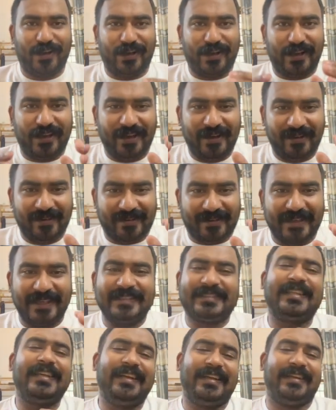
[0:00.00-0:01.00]
In
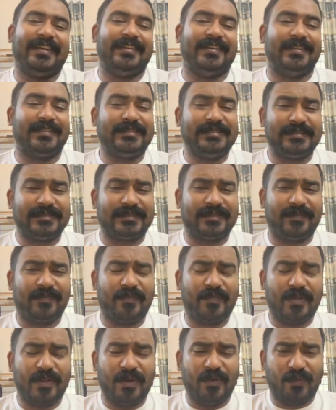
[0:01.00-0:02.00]
recent years,
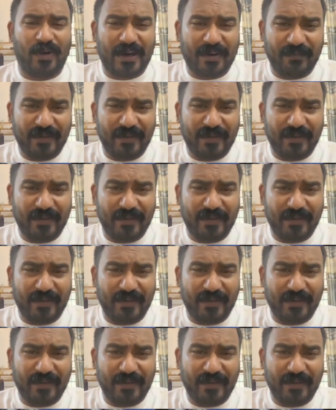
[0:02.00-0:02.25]
what